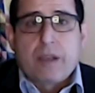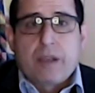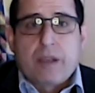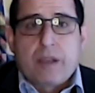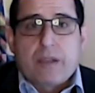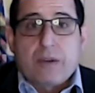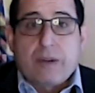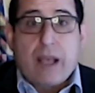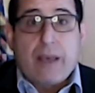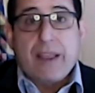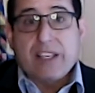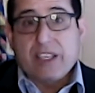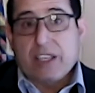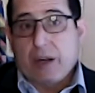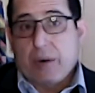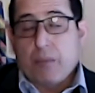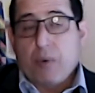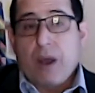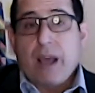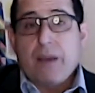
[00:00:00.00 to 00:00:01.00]
So now that's in a
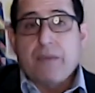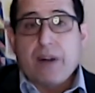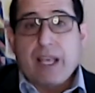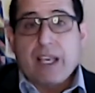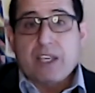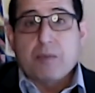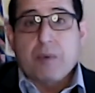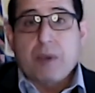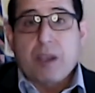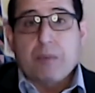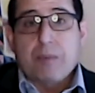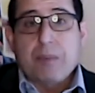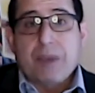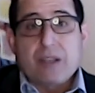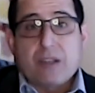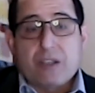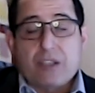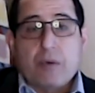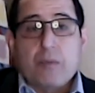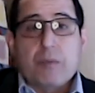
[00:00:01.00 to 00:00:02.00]
private aspect
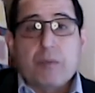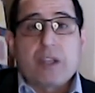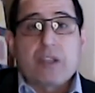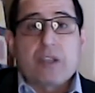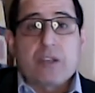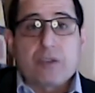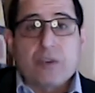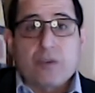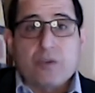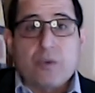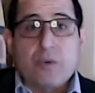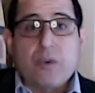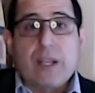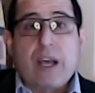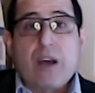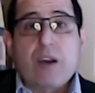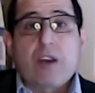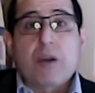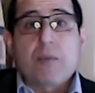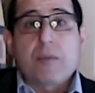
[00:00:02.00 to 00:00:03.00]
because someone is now
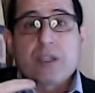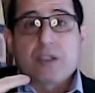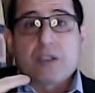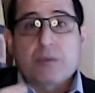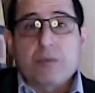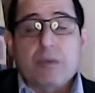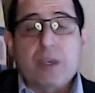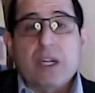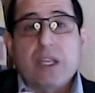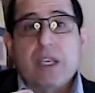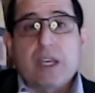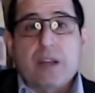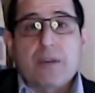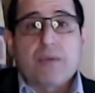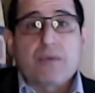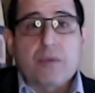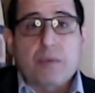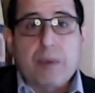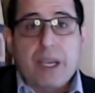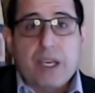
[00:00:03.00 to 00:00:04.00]
coming to me to get
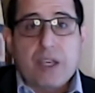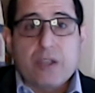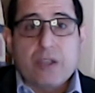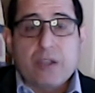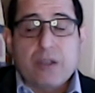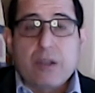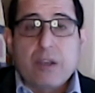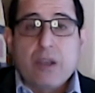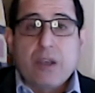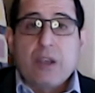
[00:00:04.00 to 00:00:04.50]
information.